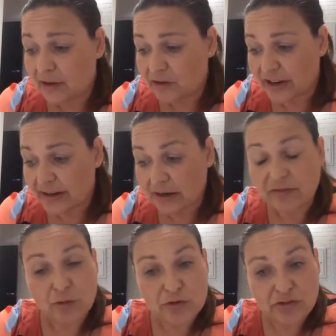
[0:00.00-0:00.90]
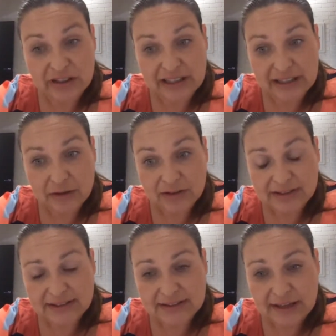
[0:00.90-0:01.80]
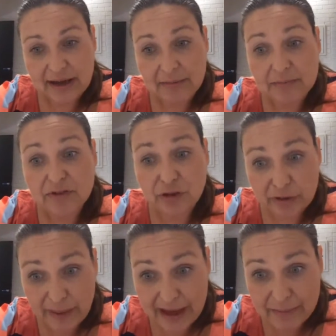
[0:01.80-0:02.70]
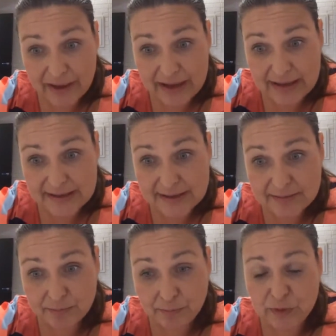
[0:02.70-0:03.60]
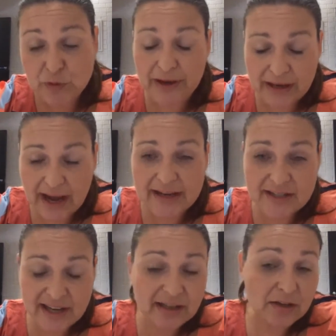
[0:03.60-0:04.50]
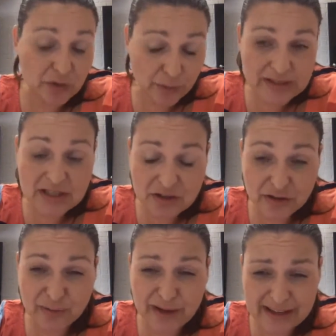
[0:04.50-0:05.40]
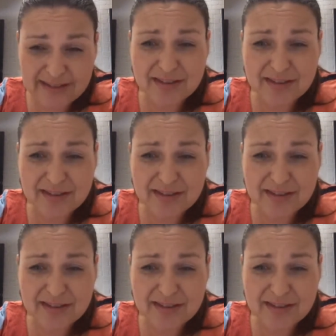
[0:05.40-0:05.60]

She'd unfortunately lost 2 babies between 18 and 22 weeks.